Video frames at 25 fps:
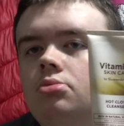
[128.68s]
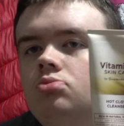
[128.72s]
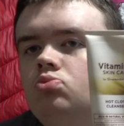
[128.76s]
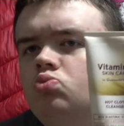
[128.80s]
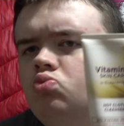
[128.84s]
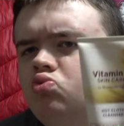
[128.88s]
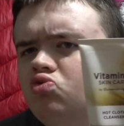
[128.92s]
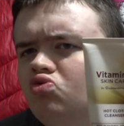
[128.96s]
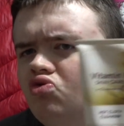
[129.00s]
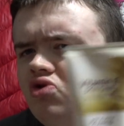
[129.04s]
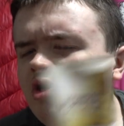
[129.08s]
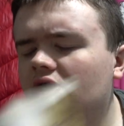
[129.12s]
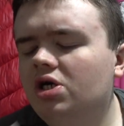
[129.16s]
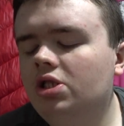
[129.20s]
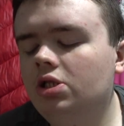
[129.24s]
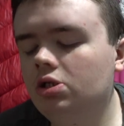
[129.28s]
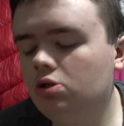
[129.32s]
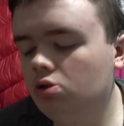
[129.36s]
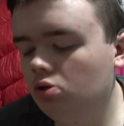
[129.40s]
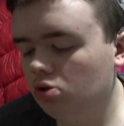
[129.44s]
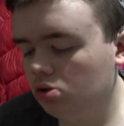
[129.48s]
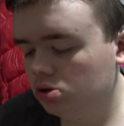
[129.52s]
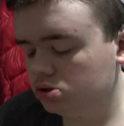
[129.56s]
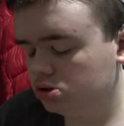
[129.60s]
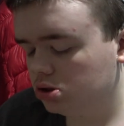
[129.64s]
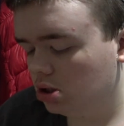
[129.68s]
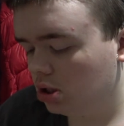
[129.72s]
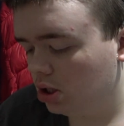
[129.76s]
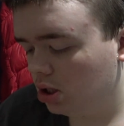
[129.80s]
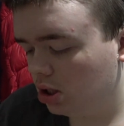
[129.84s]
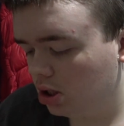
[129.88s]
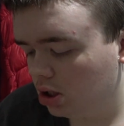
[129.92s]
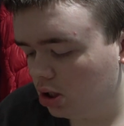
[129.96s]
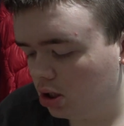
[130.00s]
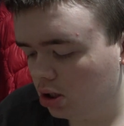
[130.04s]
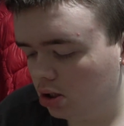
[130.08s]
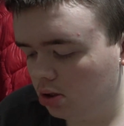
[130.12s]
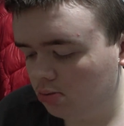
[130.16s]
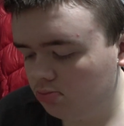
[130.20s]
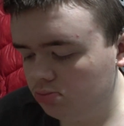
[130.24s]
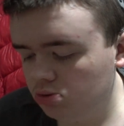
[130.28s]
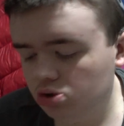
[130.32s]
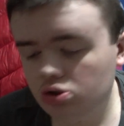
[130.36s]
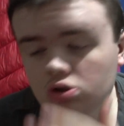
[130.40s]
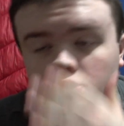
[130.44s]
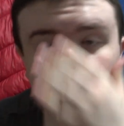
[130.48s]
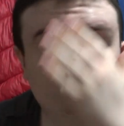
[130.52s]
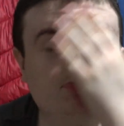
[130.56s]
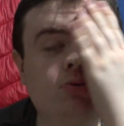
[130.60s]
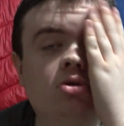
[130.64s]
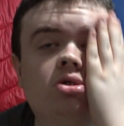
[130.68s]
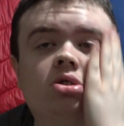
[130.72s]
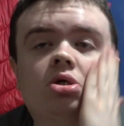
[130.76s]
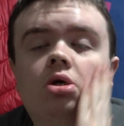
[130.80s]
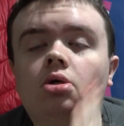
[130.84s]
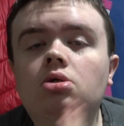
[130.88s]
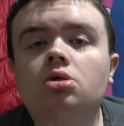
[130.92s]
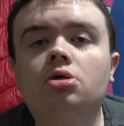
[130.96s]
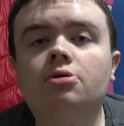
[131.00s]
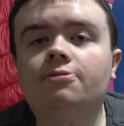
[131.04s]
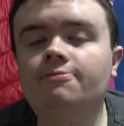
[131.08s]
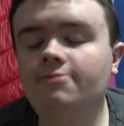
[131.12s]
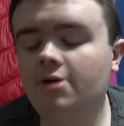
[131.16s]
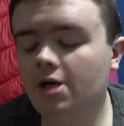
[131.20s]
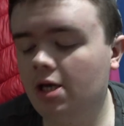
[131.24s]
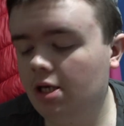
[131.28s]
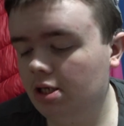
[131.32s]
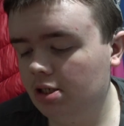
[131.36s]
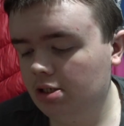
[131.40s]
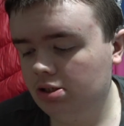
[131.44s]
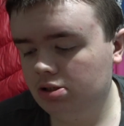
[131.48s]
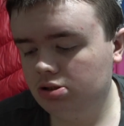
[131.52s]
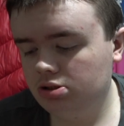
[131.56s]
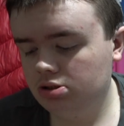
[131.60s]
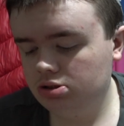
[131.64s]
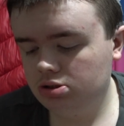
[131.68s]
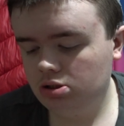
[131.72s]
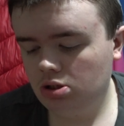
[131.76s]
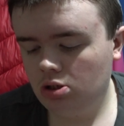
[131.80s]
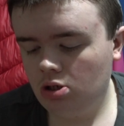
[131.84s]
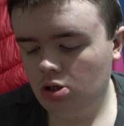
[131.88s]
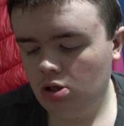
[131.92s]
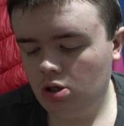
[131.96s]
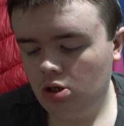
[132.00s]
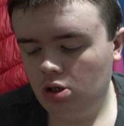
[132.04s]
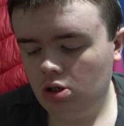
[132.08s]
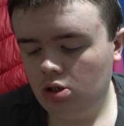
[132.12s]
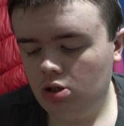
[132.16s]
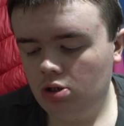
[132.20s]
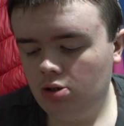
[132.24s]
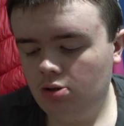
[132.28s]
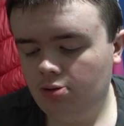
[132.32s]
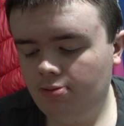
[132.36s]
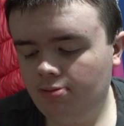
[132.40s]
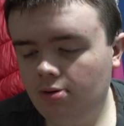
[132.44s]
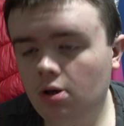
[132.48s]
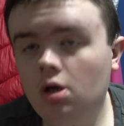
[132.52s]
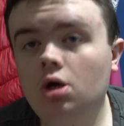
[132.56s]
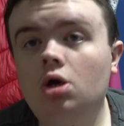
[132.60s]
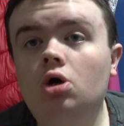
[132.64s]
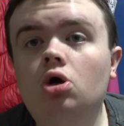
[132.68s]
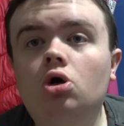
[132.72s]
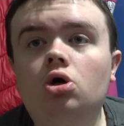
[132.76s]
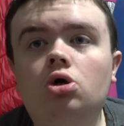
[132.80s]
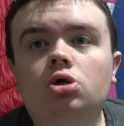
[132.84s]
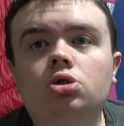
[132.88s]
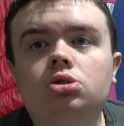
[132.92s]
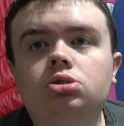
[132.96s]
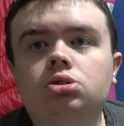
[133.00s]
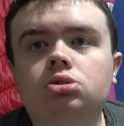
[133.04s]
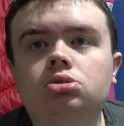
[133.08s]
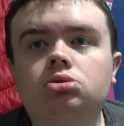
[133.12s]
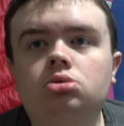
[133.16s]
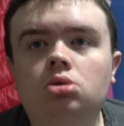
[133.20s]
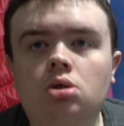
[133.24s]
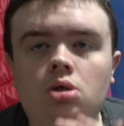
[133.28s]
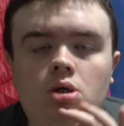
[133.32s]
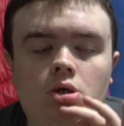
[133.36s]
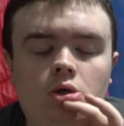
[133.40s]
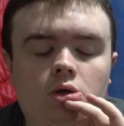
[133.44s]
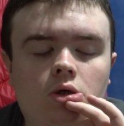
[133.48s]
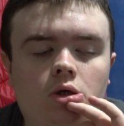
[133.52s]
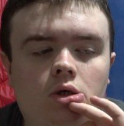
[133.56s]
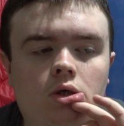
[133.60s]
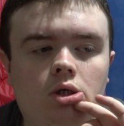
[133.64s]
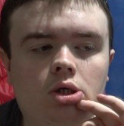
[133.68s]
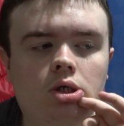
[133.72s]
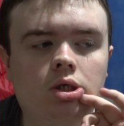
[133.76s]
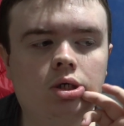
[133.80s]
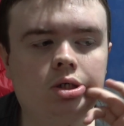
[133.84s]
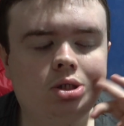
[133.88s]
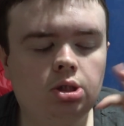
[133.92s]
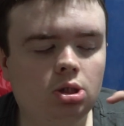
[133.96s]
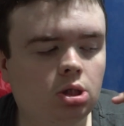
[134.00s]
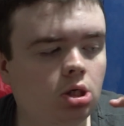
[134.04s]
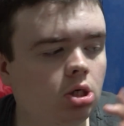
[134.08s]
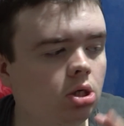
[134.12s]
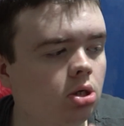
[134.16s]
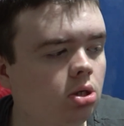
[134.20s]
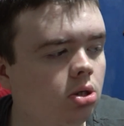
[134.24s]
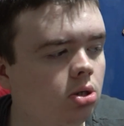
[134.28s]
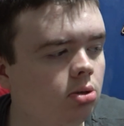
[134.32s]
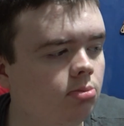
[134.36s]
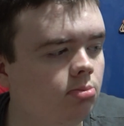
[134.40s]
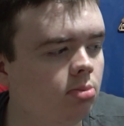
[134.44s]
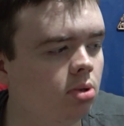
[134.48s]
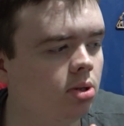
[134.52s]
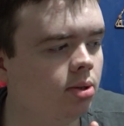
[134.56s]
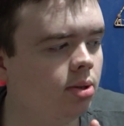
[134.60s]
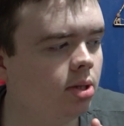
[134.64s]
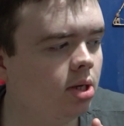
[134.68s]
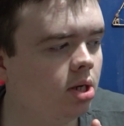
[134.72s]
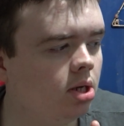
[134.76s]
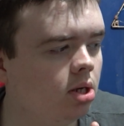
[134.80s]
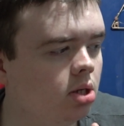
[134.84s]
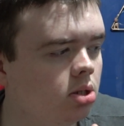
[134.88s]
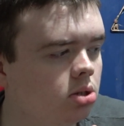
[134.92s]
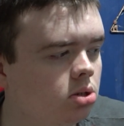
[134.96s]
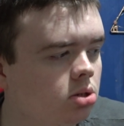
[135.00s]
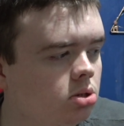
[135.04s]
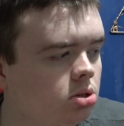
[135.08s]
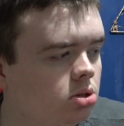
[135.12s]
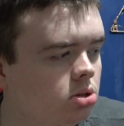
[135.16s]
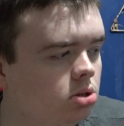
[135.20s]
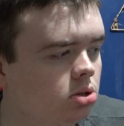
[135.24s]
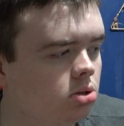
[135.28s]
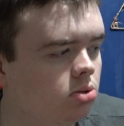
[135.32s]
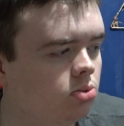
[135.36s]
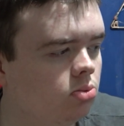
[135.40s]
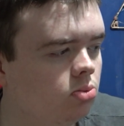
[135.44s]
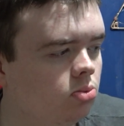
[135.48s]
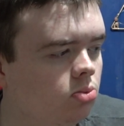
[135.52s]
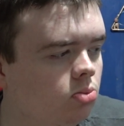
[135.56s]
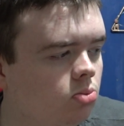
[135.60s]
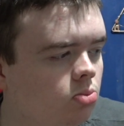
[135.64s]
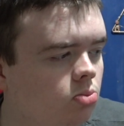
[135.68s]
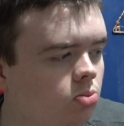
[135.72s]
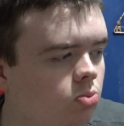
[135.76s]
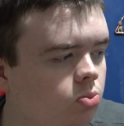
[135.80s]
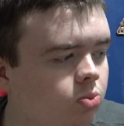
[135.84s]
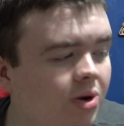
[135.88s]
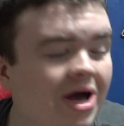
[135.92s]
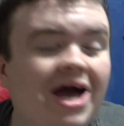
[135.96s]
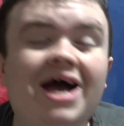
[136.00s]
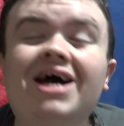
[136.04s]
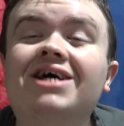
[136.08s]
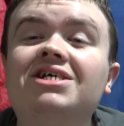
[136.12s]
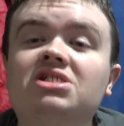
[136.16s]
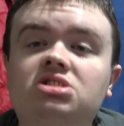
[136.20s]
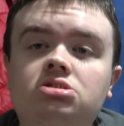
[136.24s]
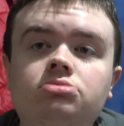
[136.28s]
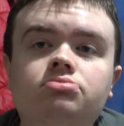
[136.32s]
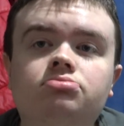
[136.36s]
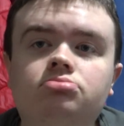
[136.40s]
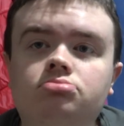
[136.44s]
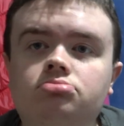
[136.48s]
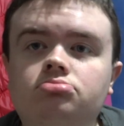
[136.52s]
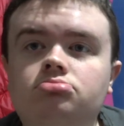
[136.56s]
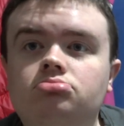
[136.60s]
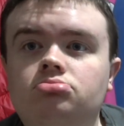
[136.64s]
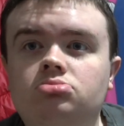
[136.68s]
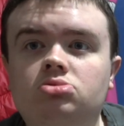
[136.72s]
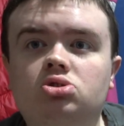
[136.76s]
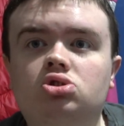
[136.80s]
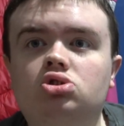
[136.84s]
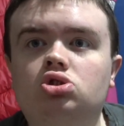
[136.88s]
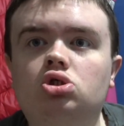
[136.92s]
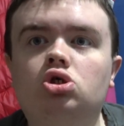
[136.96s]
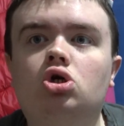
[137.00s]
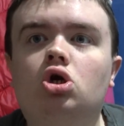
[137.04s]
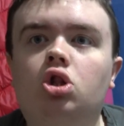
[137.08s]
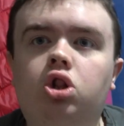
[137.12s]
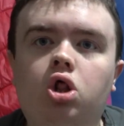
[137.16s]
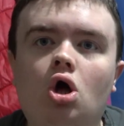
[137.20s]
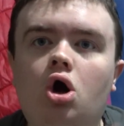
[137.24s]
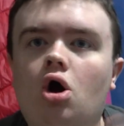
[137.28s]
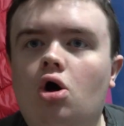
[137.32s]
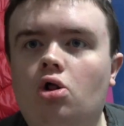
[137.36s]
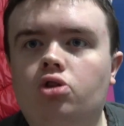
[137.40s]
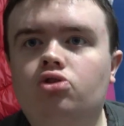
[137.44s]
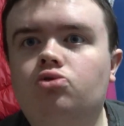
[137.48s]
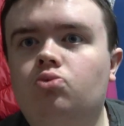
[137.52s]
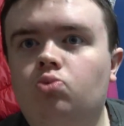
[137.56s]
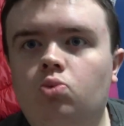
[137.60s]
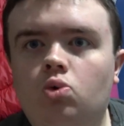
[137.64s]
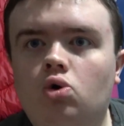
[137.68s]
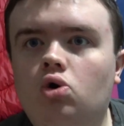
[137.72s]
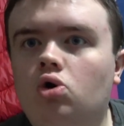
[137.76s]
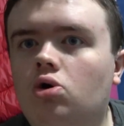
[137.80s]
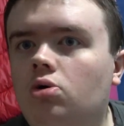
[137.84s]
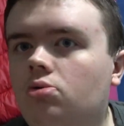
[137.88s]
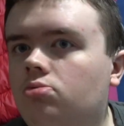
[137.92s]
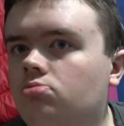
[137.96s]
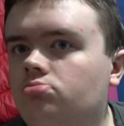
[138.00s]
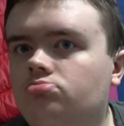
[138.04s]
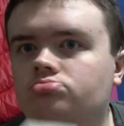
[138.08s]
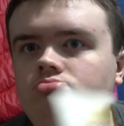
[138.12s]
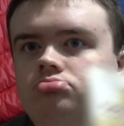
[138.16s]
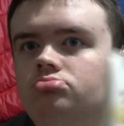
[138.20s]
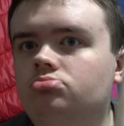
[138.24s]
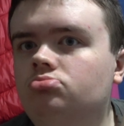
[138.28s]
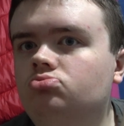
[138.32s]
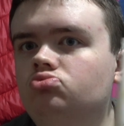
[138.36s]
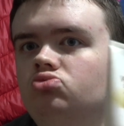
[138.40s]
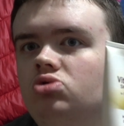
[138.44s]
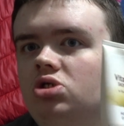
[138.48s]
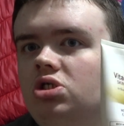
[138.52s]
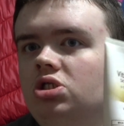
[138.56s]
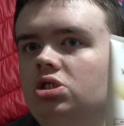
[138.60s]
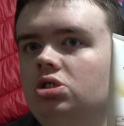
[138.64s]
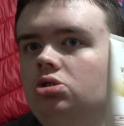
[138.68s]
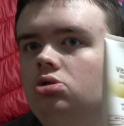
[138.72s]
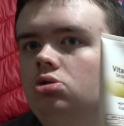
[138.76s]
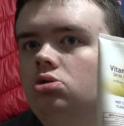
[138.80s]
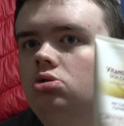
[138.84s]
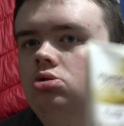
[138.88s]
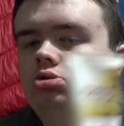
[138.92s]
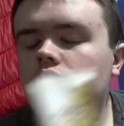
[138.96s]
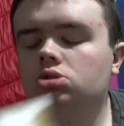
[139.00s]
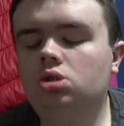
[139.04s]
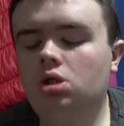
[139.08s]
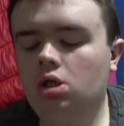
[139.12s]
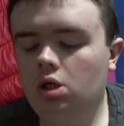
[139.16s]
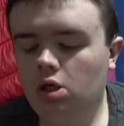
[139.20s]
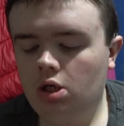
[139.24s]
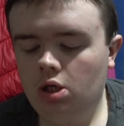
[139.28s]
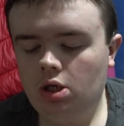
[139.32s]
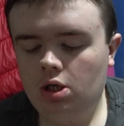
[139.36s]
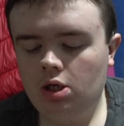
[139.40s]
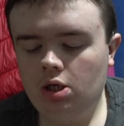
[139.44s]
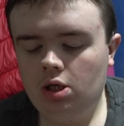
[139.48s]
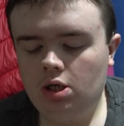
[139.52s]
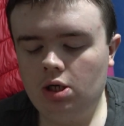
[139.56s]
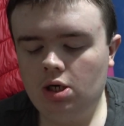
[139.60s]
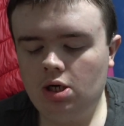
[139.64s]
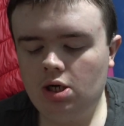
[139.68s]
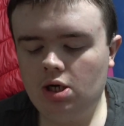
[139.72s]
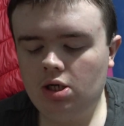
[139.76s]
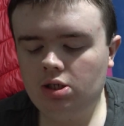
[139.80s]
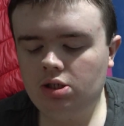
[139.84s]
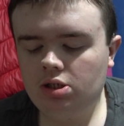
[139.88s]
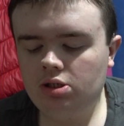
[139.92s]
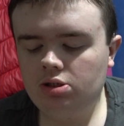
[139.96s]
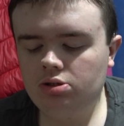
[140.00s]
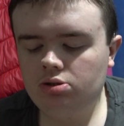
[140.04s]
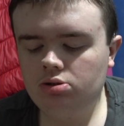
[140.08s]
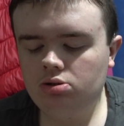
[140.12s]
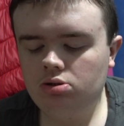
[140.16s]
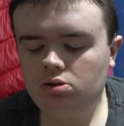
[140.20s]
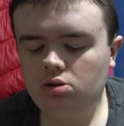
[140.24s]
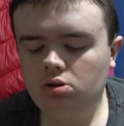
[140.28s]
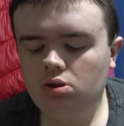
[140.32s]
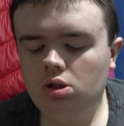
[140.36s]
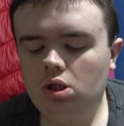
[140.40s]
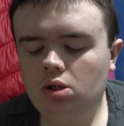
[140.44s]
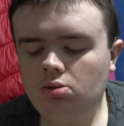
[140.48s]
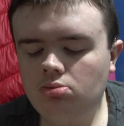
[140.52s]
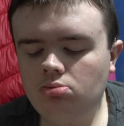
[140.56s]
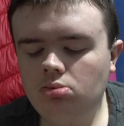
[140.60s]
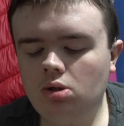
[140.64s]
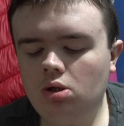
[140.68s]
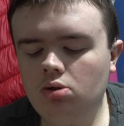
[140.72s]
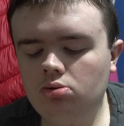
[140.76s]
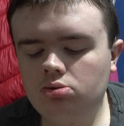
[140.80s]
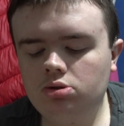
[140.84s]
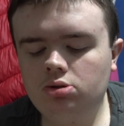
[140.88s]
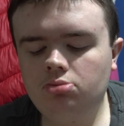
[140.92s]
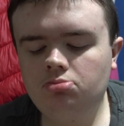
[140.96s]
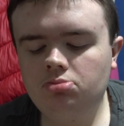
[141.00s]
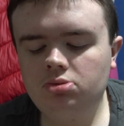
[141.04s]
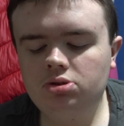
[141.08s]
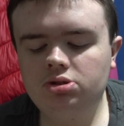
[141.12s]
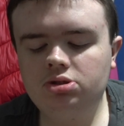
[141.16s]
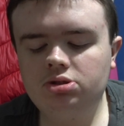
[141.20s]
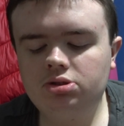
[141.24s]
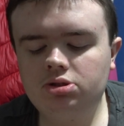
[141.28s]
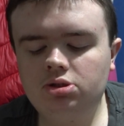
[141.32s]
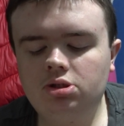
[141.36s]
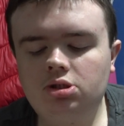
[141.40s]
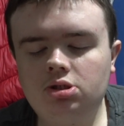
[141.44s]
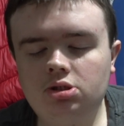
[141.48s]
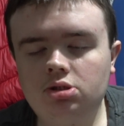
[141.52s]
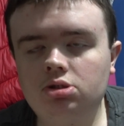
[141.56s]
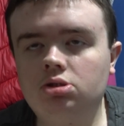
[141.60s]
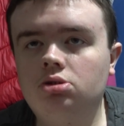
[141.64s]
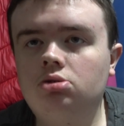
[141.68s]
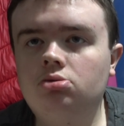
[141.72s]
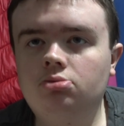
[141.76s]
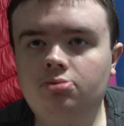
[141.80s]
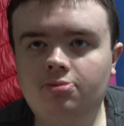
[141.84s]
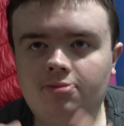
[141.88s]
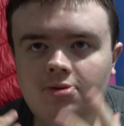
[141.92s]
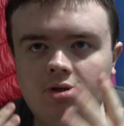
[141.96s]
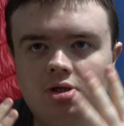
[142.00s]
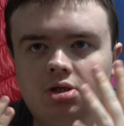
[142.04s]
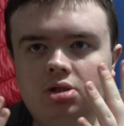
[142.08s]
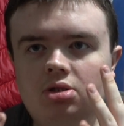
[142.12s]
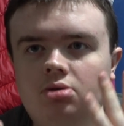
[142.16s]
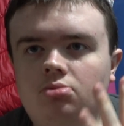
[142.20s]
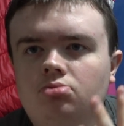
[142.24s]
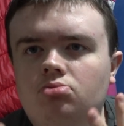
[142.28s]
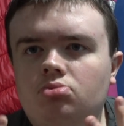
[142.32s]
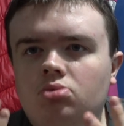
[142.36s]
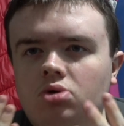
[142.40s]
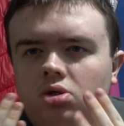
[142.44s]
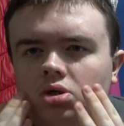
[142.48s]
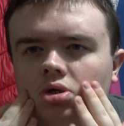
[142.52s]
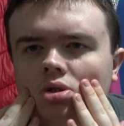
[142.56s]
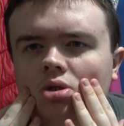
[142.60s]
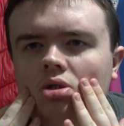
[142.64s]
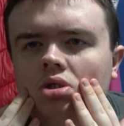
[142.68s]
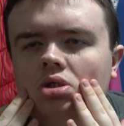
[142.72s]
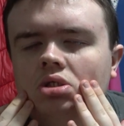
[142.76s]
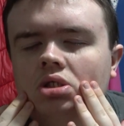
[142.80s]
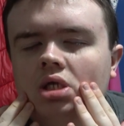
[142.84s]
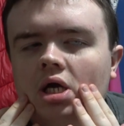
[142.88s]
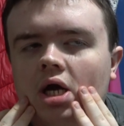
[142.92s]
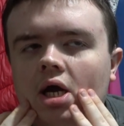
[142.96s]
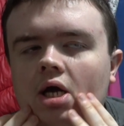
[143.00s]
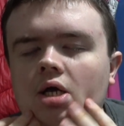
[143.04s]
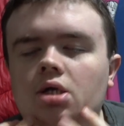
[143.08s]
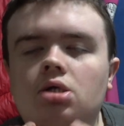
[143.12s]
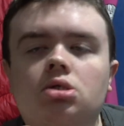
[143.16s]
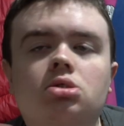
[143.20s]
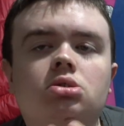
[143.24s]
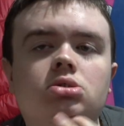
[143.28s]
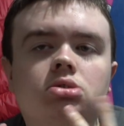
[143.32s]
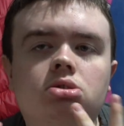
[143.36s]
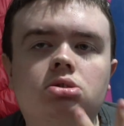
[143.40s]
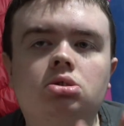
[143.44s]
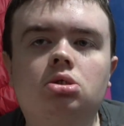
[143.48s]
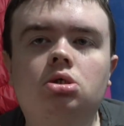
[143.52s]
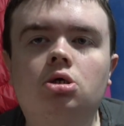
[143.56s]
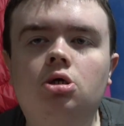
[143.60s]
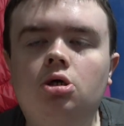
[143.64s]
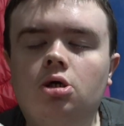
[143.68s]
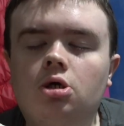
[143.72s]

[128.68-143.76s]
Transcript: Really good. Um, you just put it on your face first. Um, and then you wet the cloth warm. Really good. And it, you know, I noticed my feeling really nice